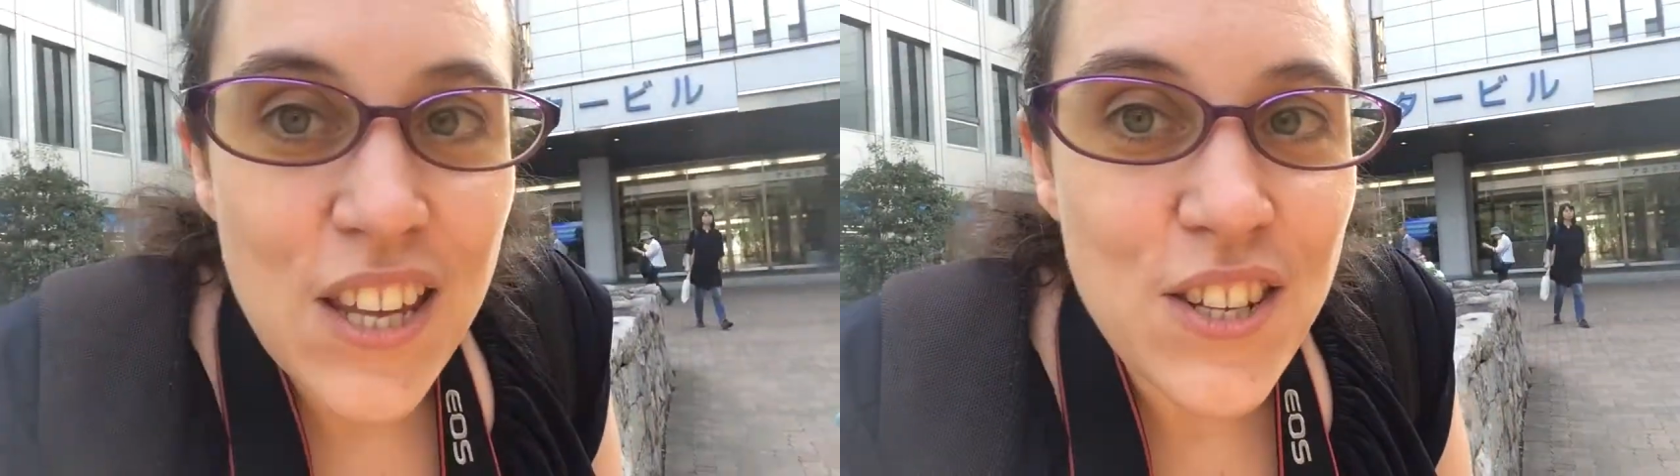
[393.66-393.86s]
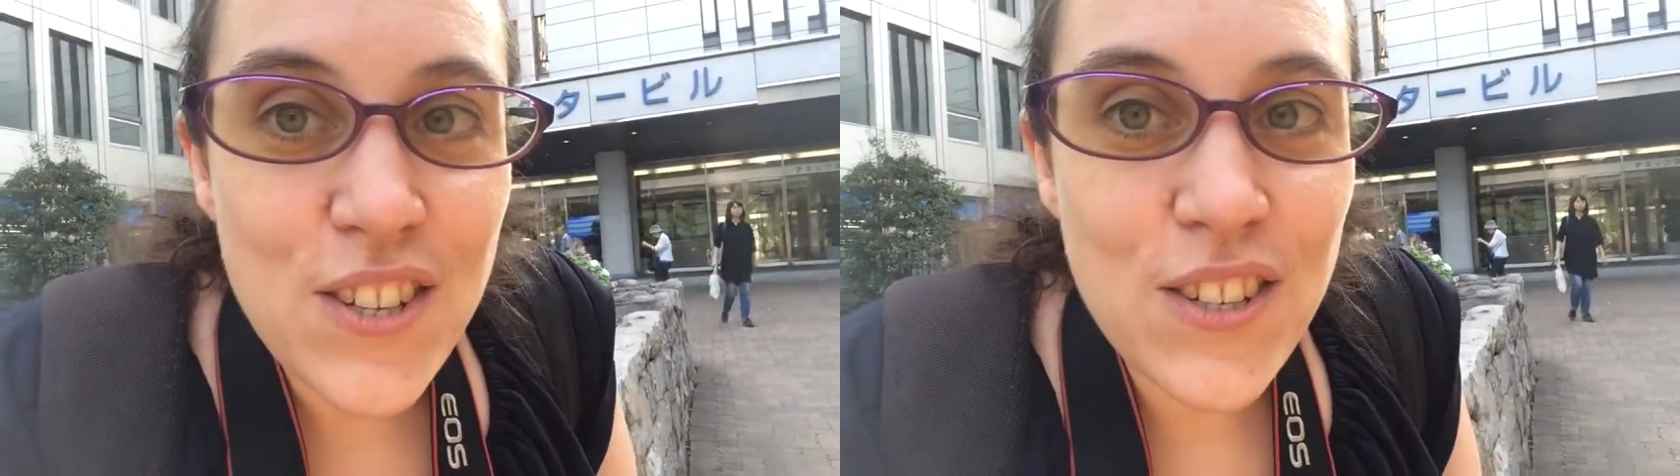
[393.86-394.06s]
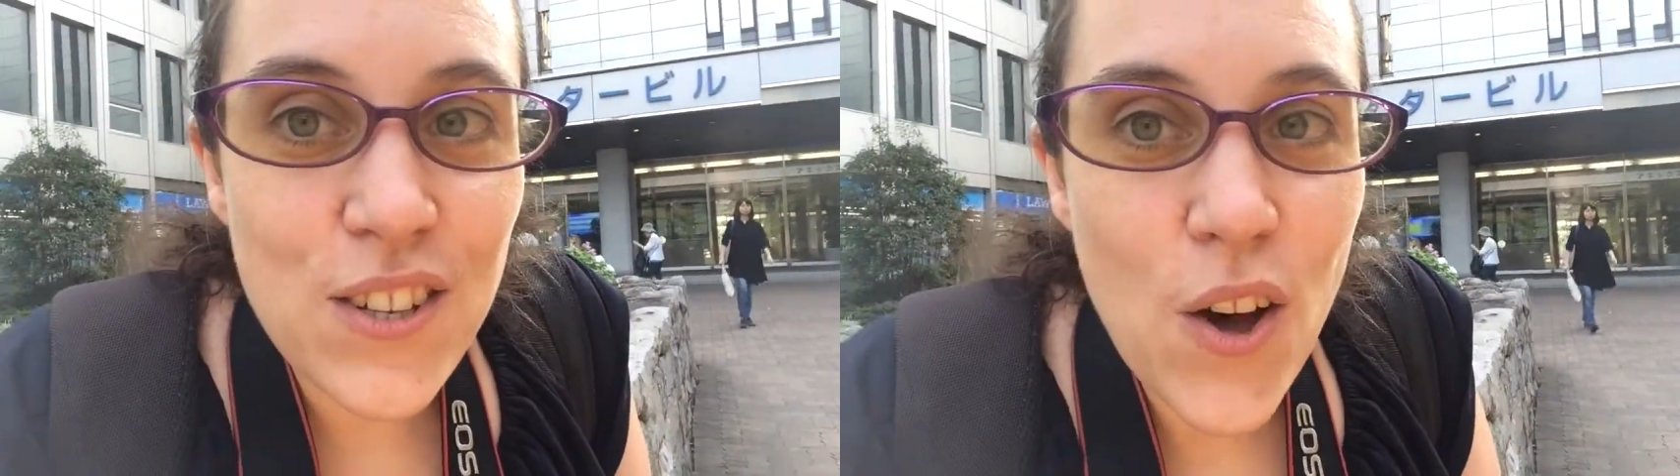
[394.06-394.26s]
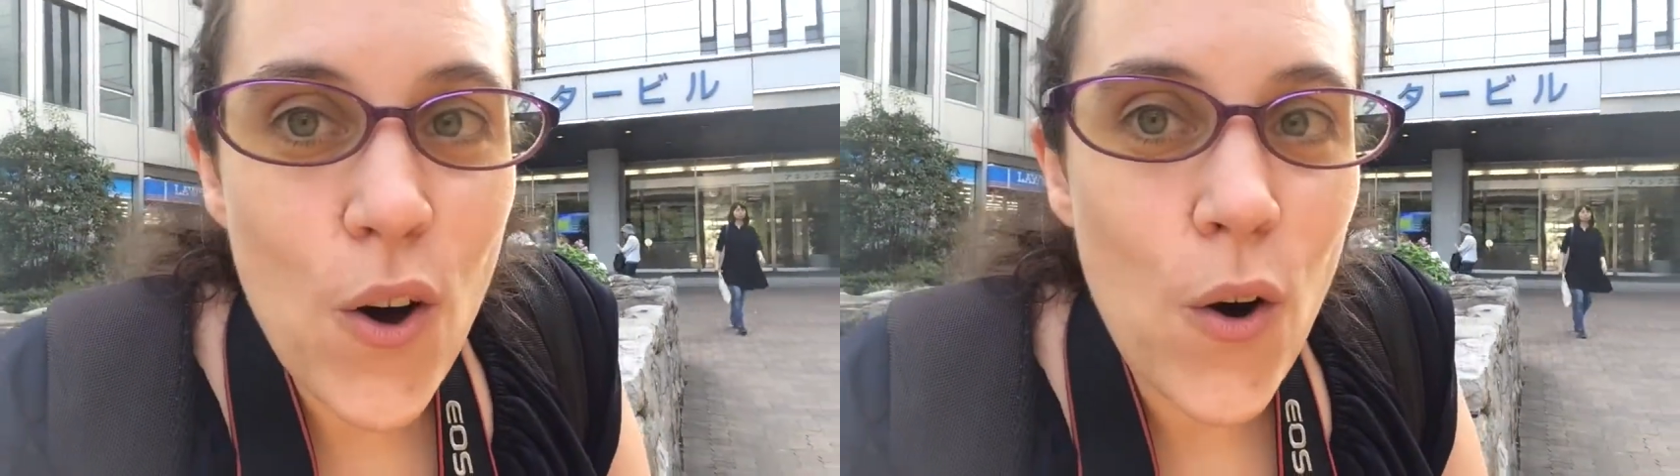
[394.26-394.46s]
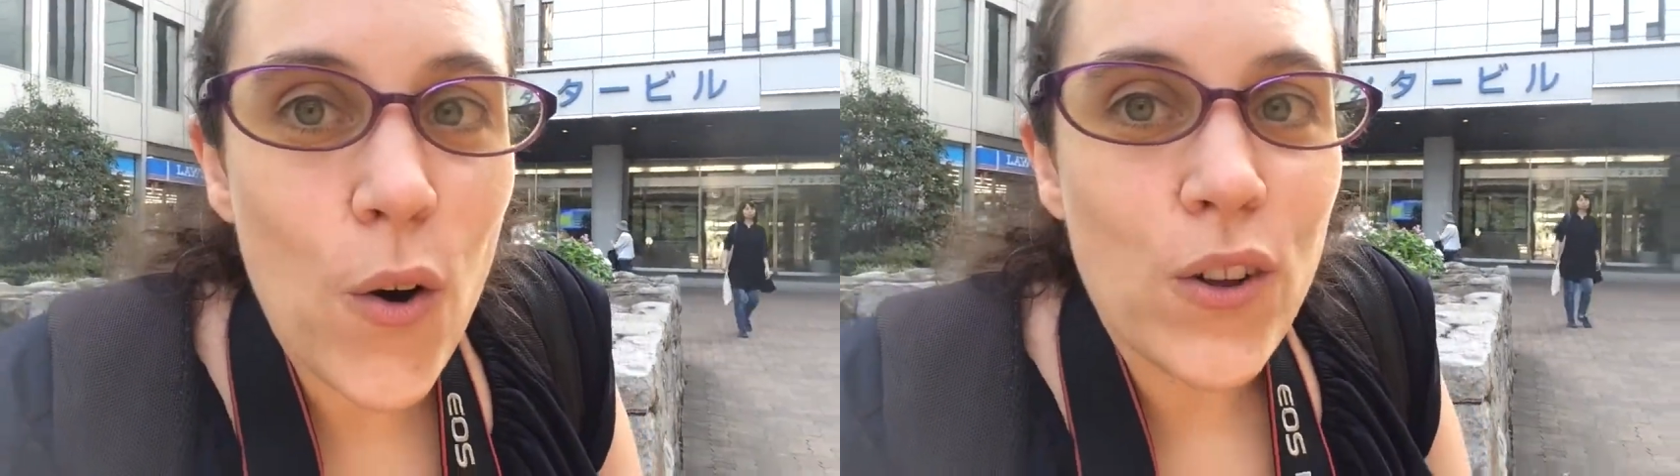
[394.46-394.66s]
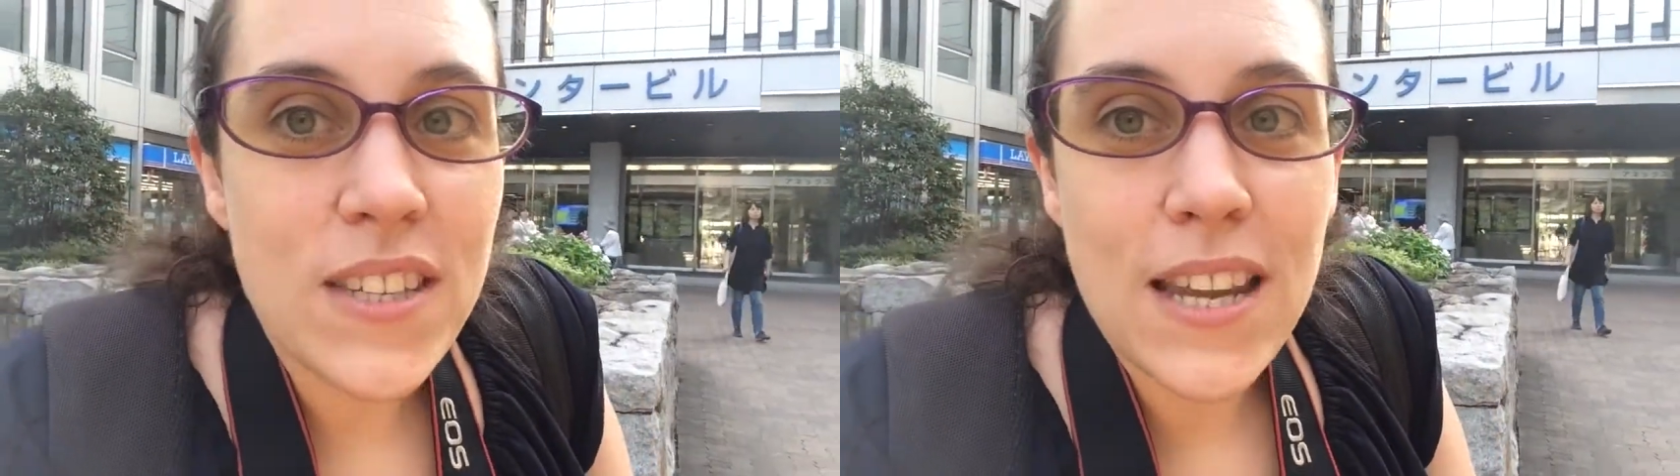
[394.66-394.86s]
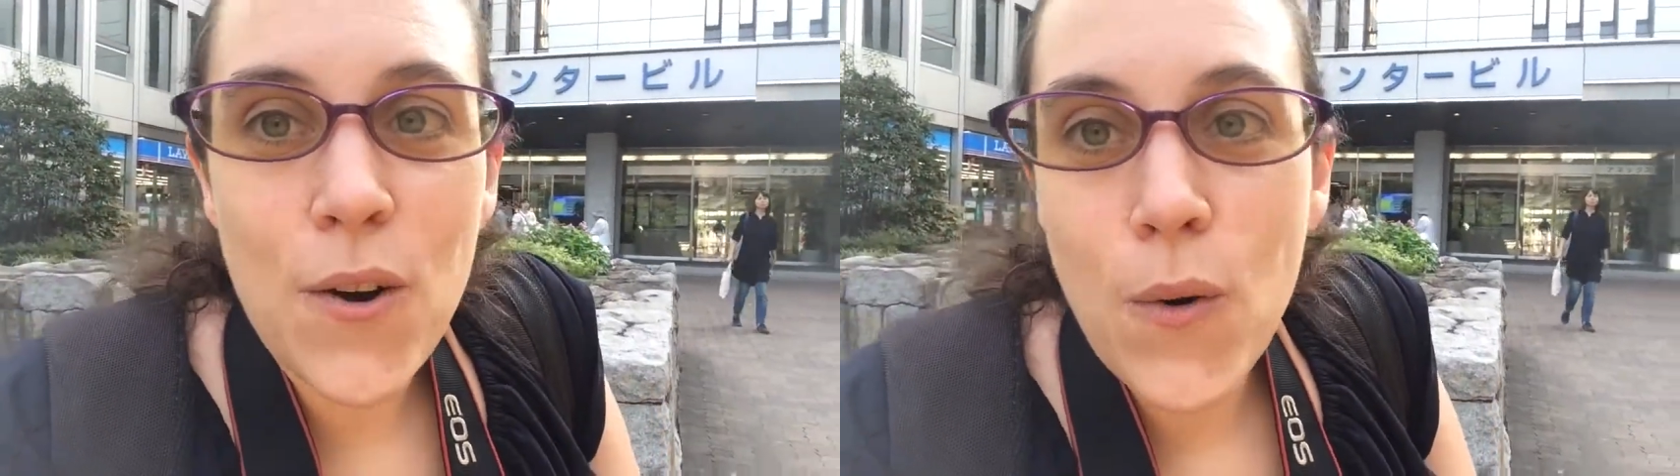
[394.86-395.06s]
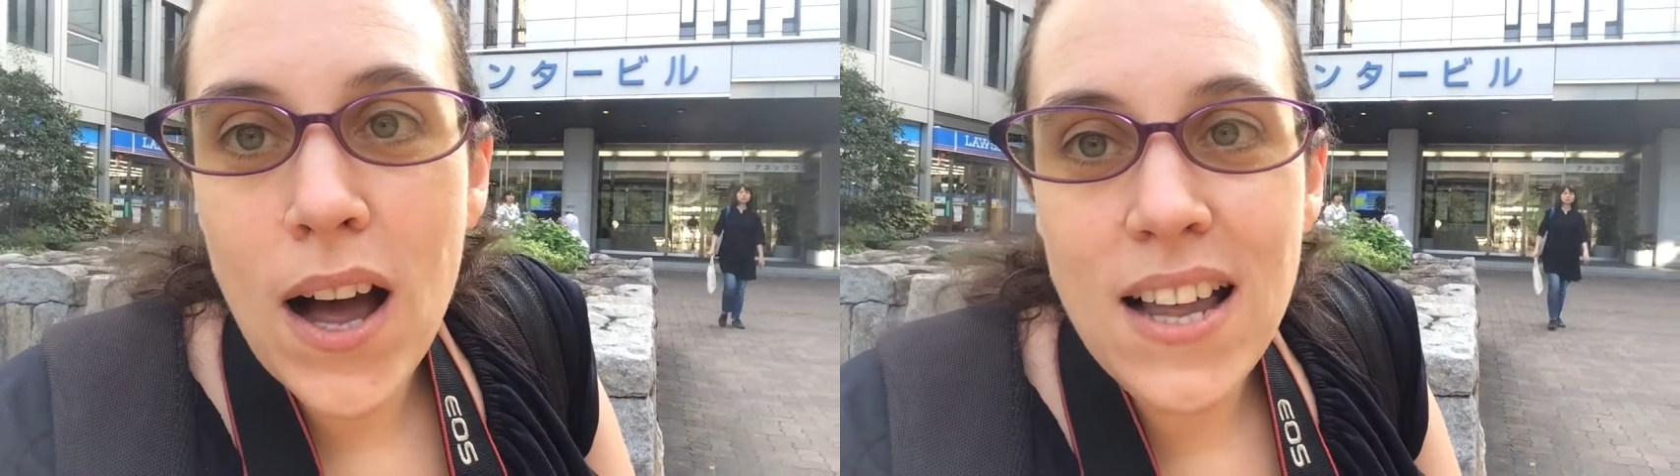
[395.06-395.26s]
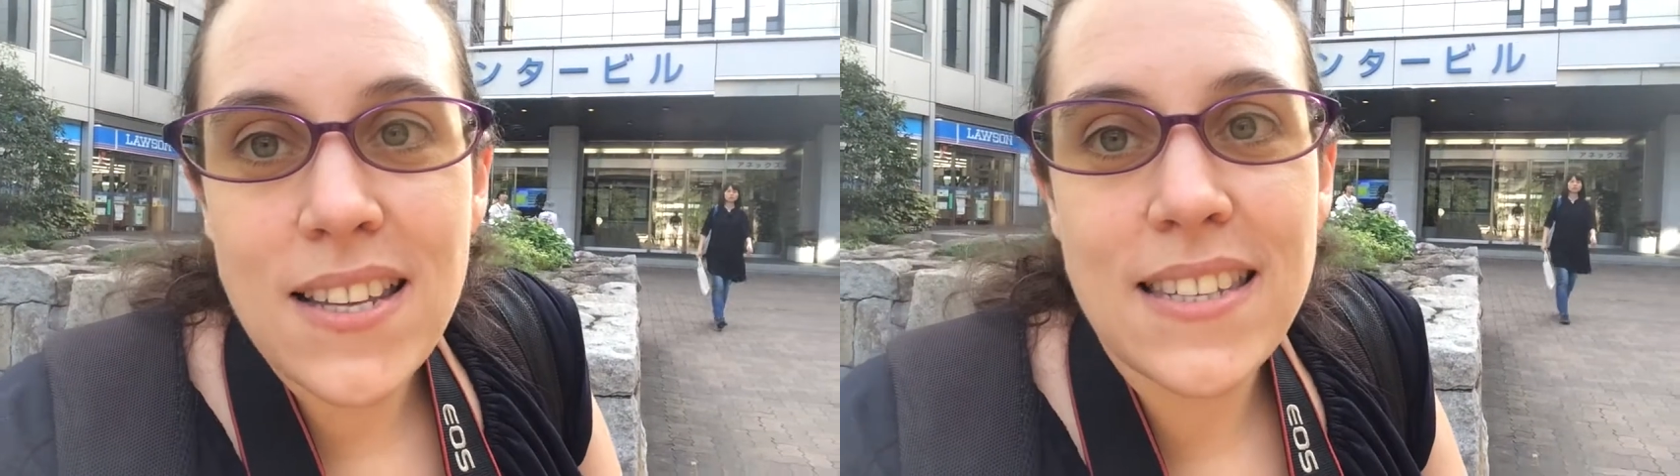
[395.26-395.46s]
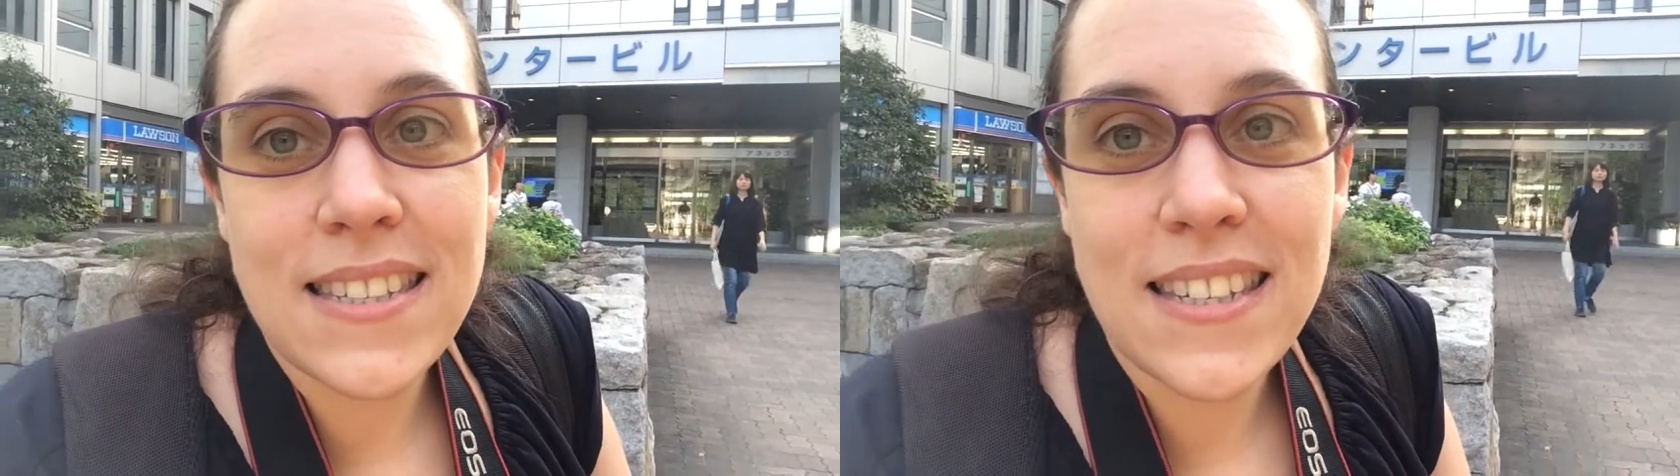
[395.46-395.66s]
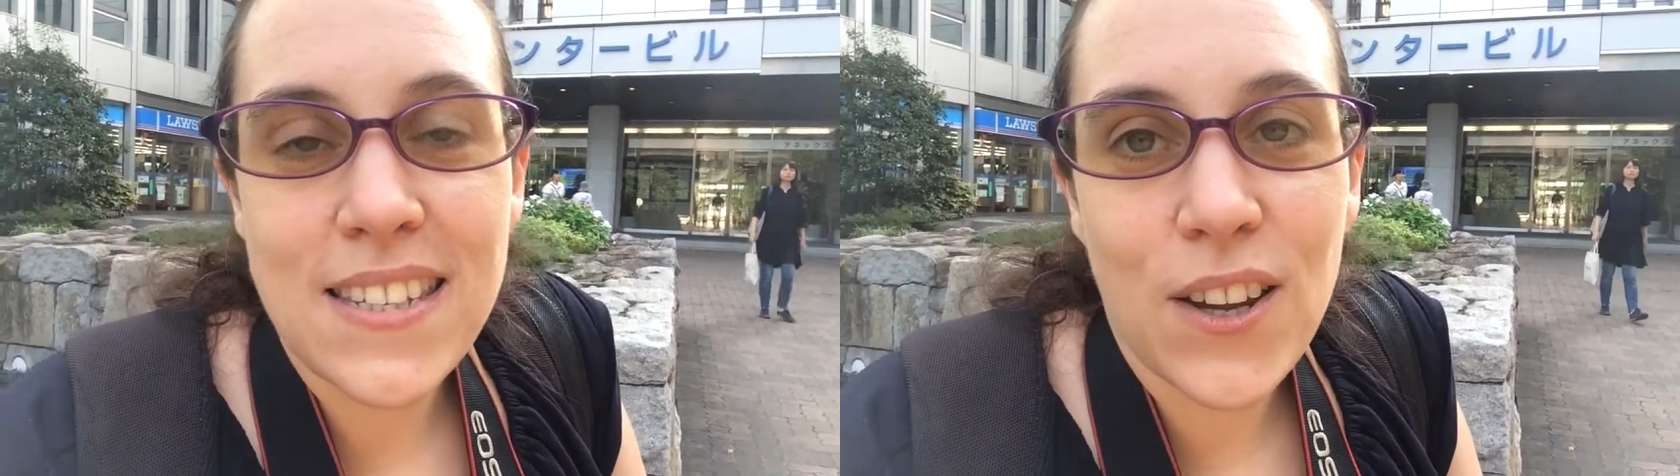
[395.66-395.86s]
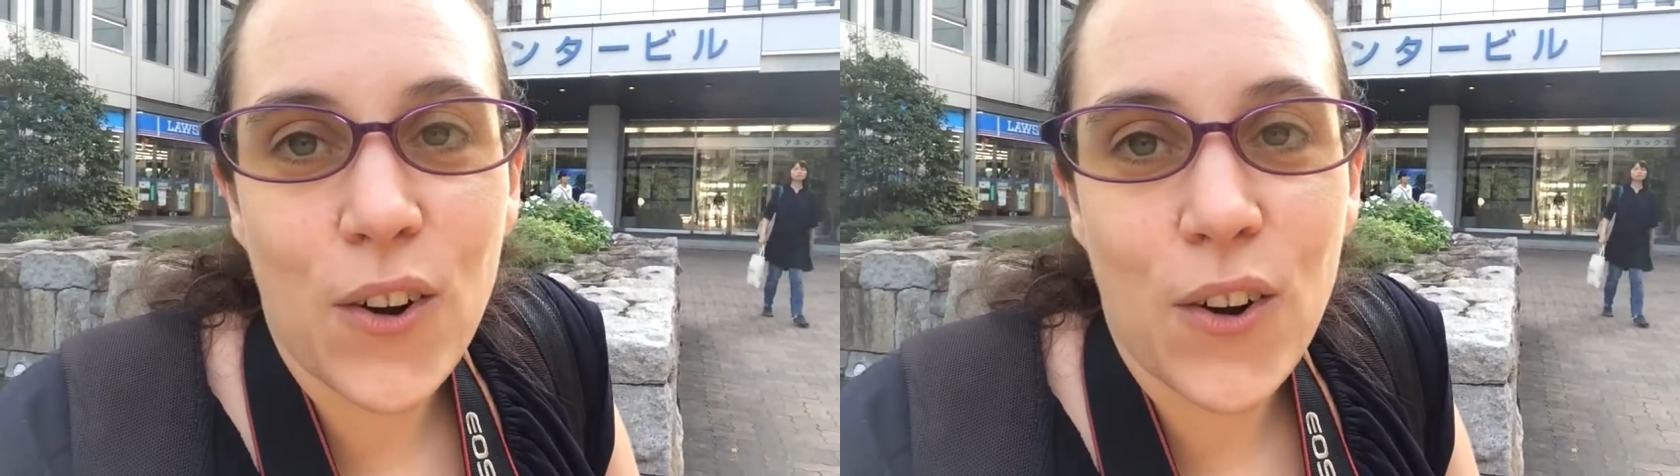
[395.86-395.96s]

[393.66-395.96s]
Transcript: So there was this